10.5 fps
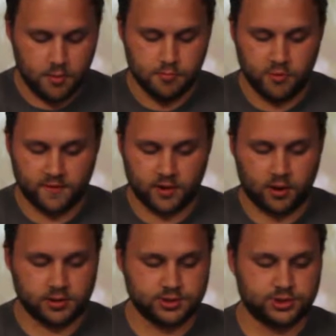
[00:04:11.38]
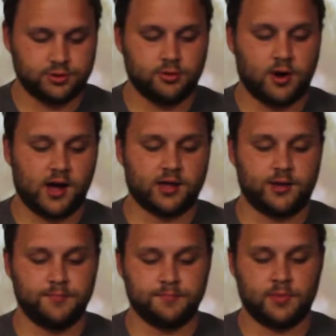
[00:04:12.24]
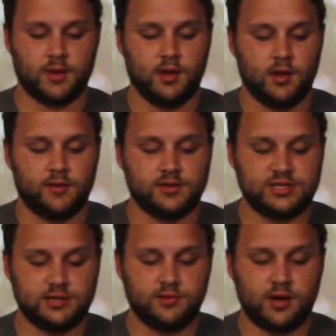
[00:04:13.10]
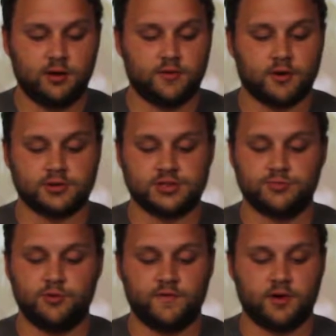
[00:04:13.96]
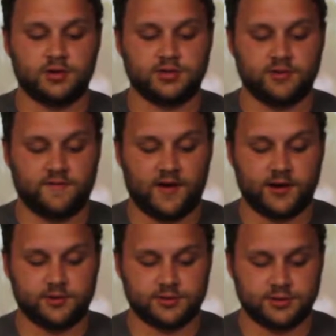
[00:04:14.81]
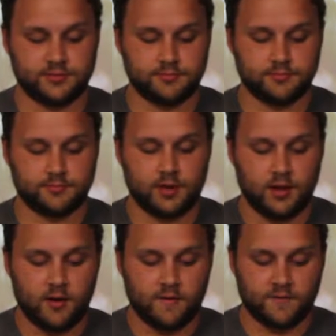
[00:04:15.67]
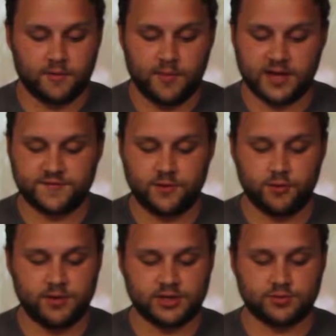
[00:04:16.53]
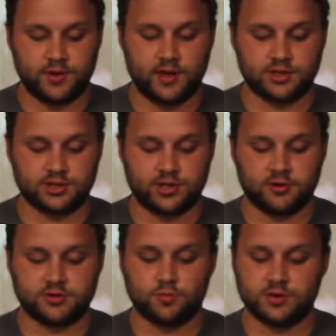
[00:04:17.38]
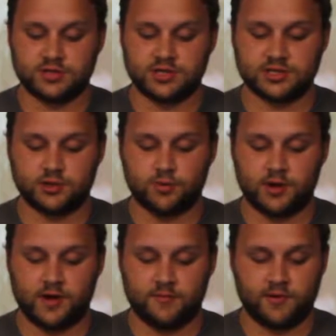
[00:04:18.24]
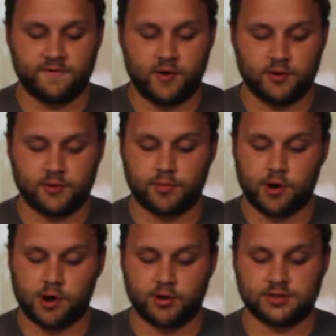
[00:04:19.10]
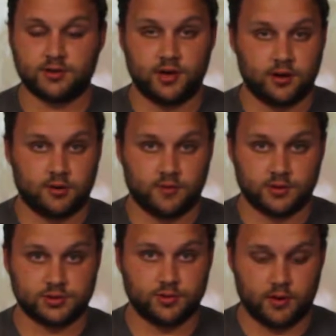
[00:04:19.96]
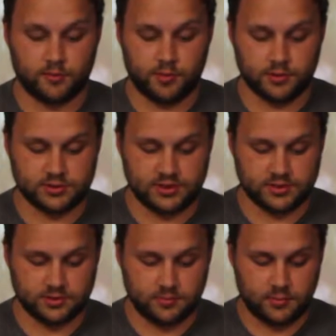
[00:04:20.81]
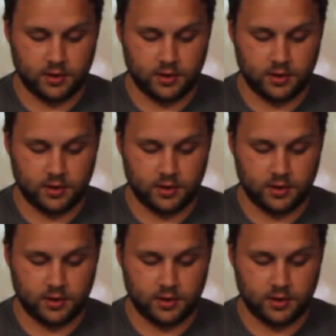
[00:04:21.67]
Moving on to hockey, the Team Neanderthals is moving on to the finals. For the past few weeks, we at Channel 161 have been following the progress of Neanderthals throughout the postseason.